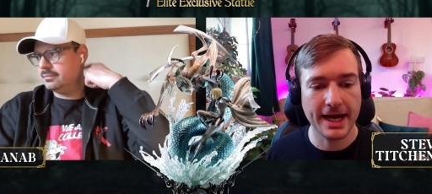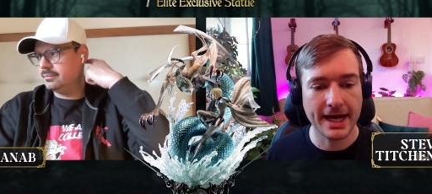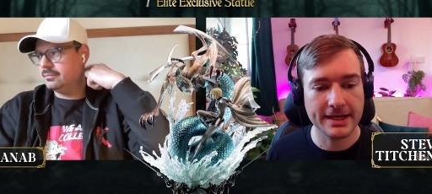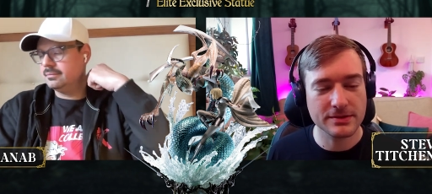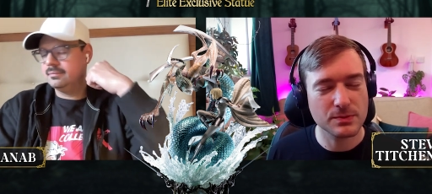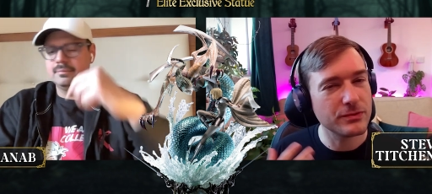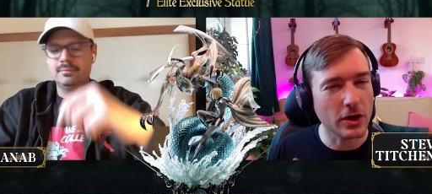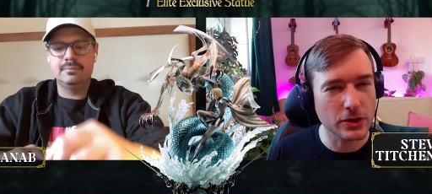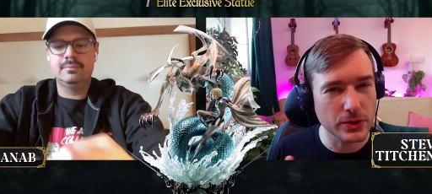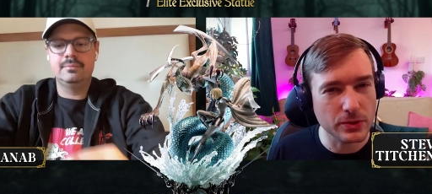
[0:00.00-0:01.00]
Speaker 1: and we've
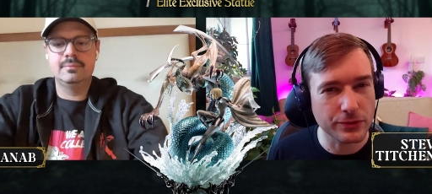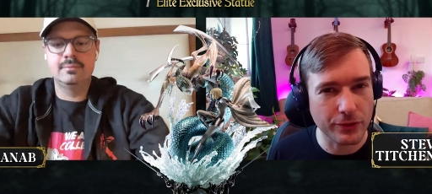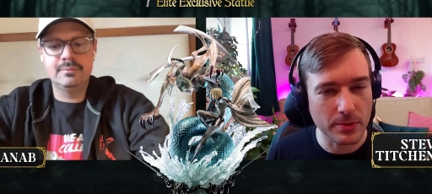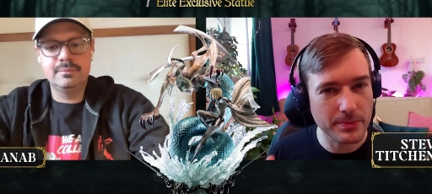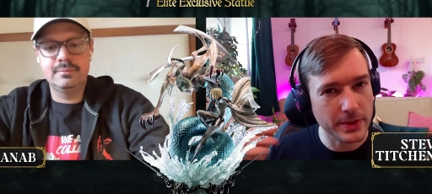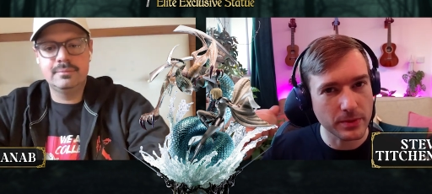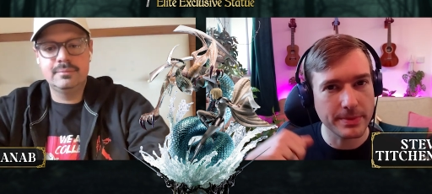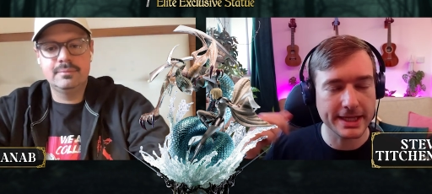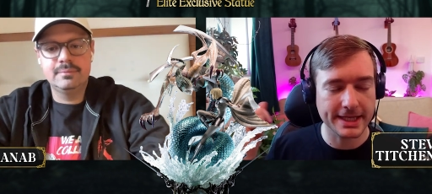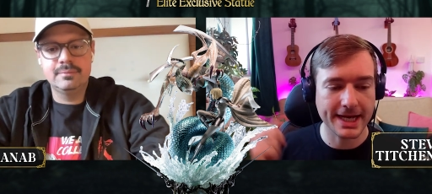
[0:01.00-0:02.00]
got a Google form that will
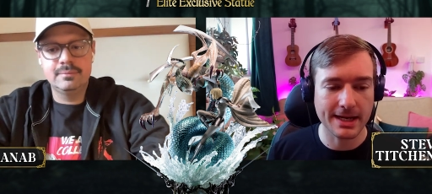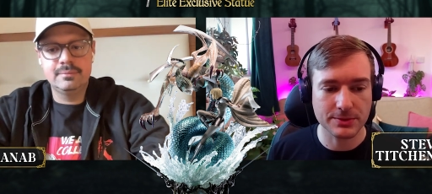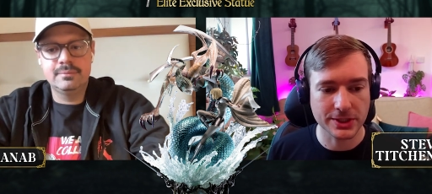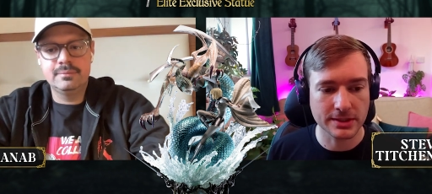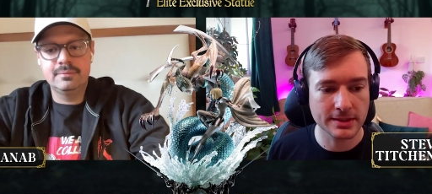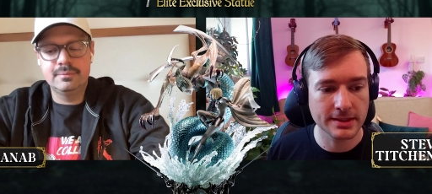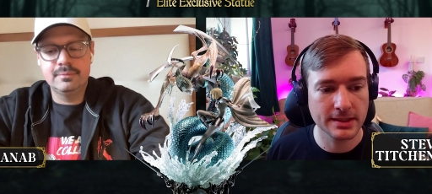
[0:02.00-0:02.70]
be in the caption.